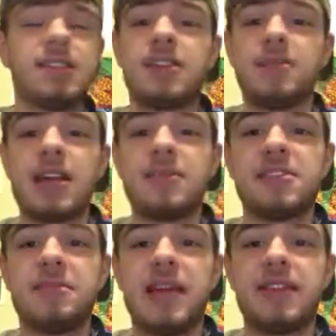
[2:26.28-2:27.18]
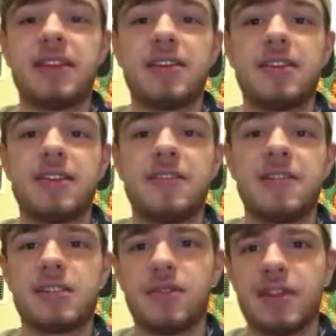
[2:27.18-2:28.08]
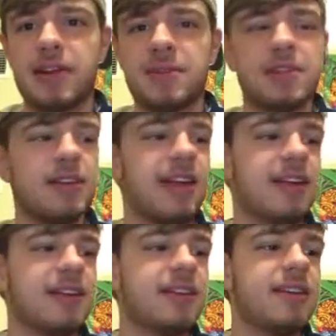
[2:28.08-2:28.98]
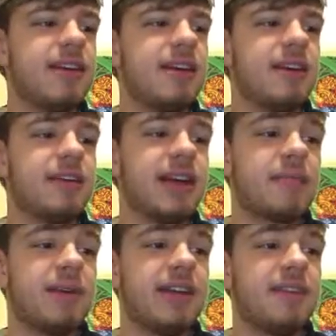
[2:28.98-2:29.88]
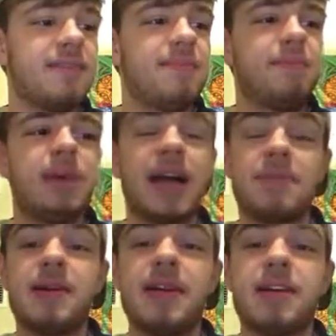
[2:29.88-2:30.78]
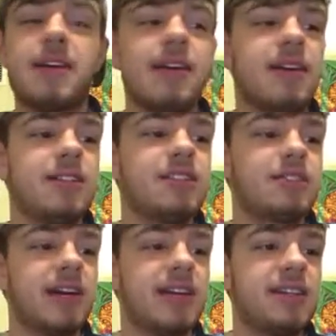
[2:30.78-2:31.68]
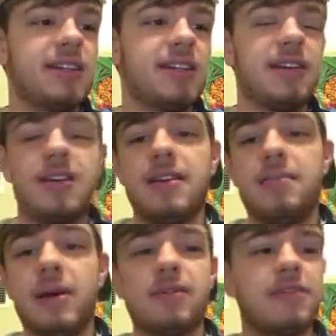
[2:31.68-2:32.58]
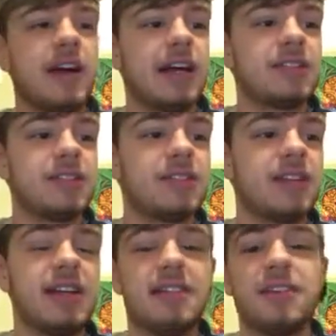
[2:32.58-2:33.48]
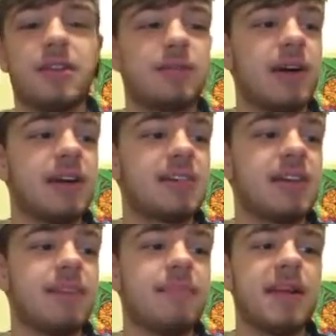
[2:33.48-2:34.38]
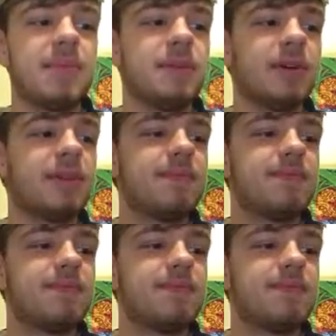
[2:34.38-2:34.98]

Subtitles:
Some types of pain that physical therapists could aid in are neck pain, back pain, strains, bone fractures, and even arthritis, and many more.